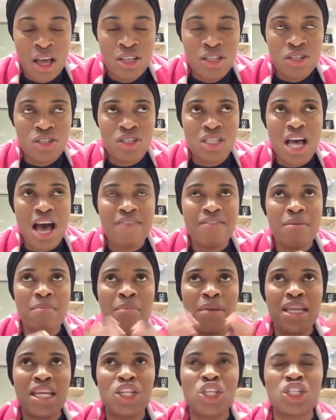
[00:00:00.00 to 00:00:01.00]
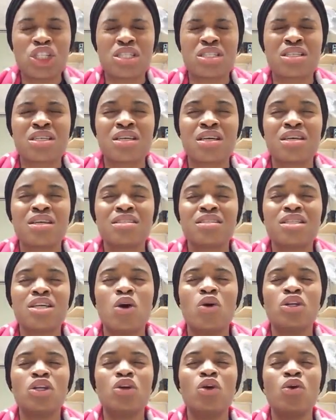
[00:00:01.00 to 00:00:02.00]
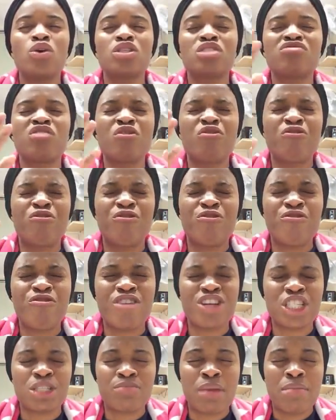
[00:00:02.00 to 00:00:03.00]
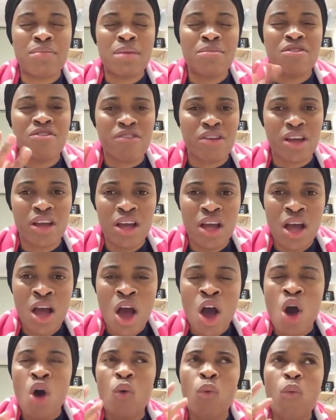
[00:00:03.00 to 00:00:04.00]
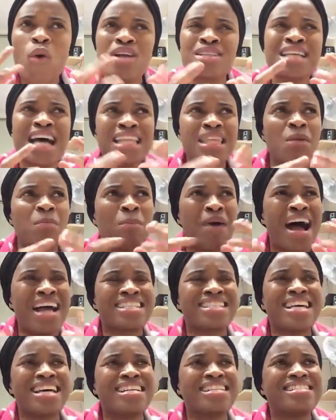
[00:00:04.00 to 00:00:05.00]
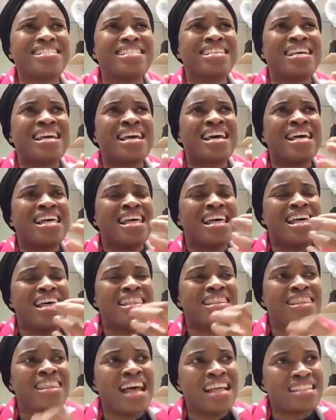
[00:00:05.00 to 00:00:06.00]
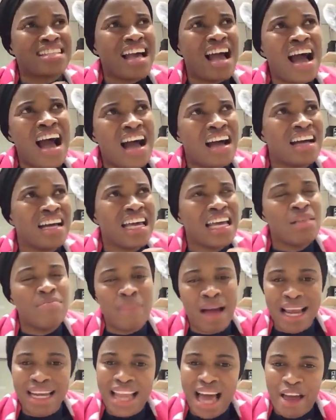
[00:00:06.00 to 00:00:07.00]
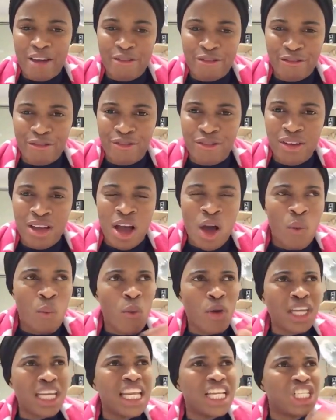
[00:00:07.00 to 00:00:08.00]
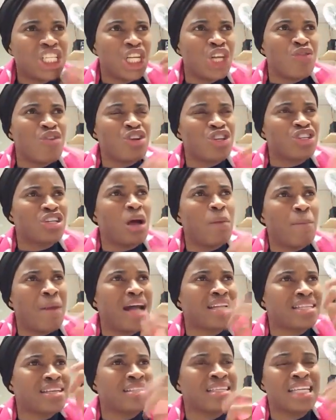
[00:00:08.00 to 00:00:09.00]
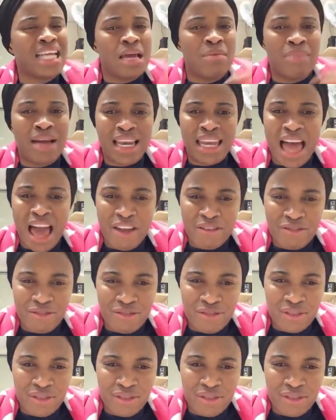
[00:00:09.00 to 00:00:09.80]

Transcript: So, just have a minute, just say, Holy Ghost, refresh my memory what are the patterns that are in my life? What are the generational patterns that are in my life?